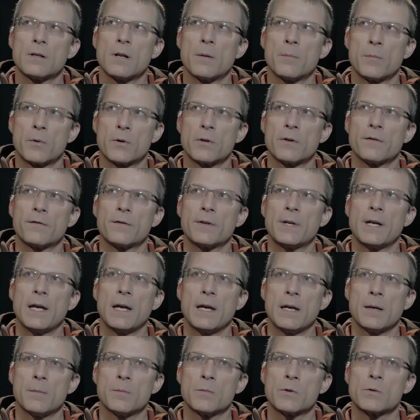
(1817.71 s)
number of
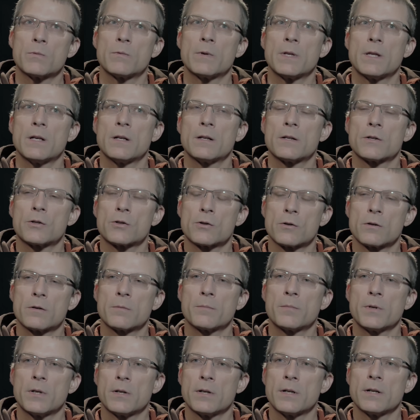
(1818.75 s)
games within a
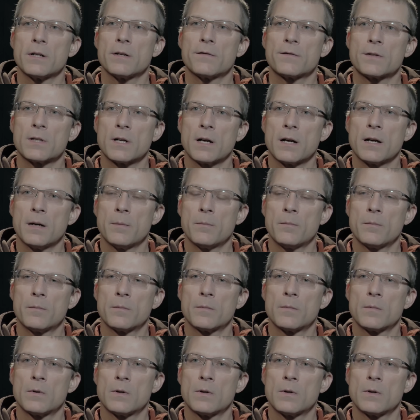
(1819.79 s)
certain period of time,